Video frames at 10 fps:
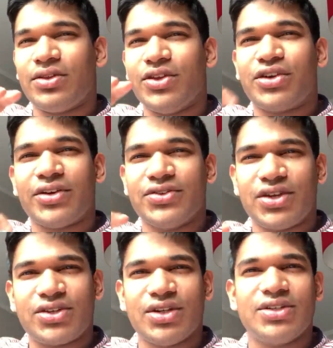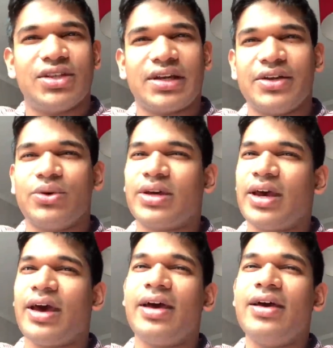you transition into the clinical
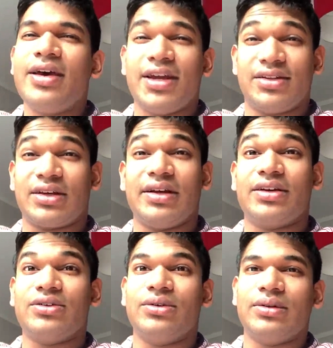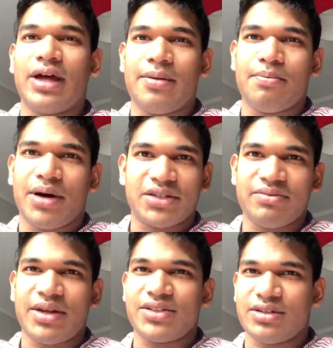care, into the clinical part of
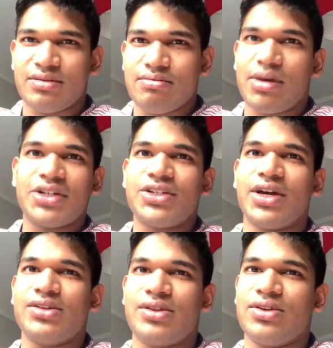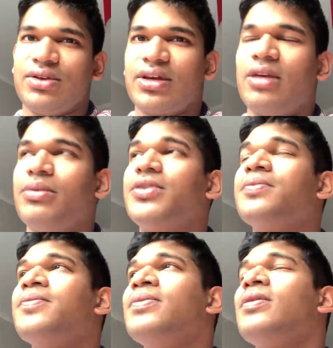medicine much nicer than you do at Cambridge.
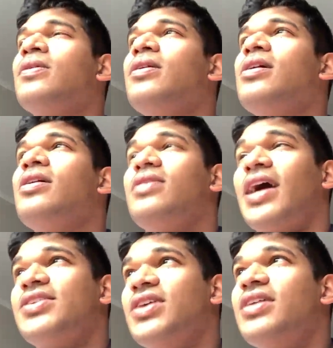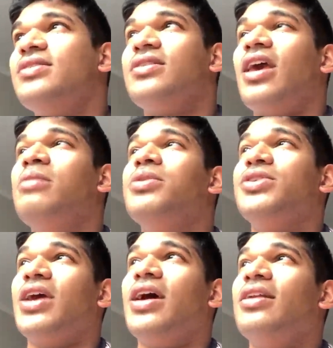That said,
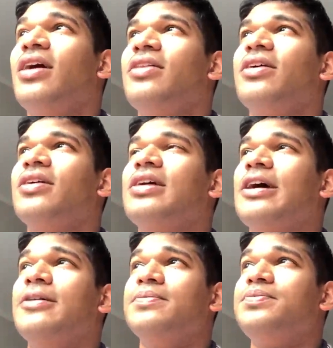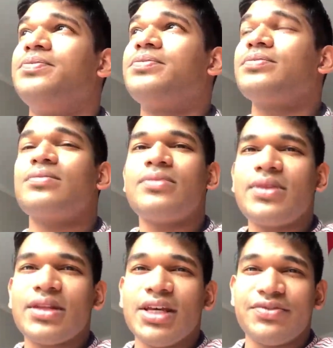Cambridge again, I think
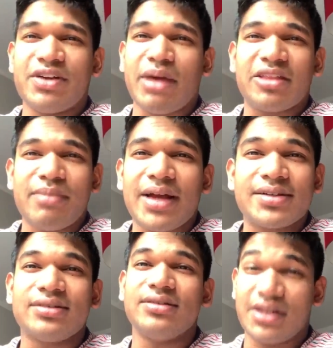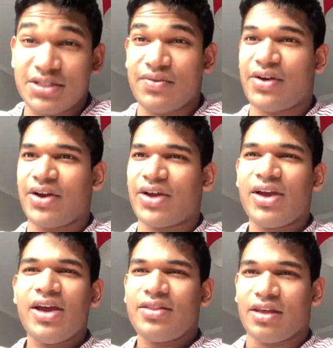is very mathematical, is very
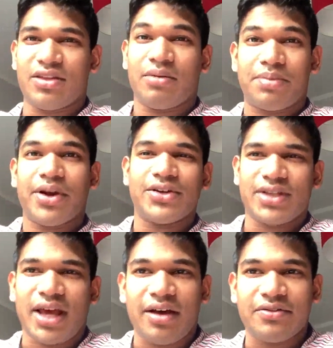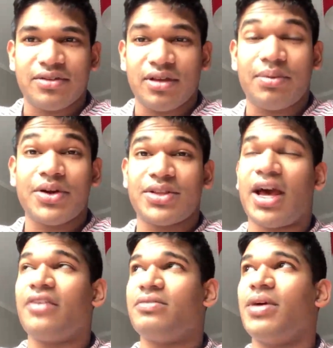the approach they have
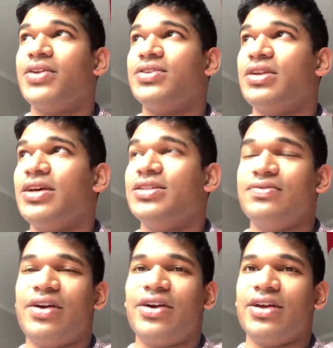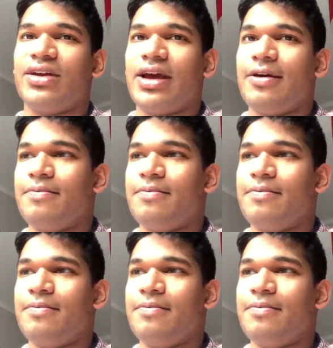to medicine is very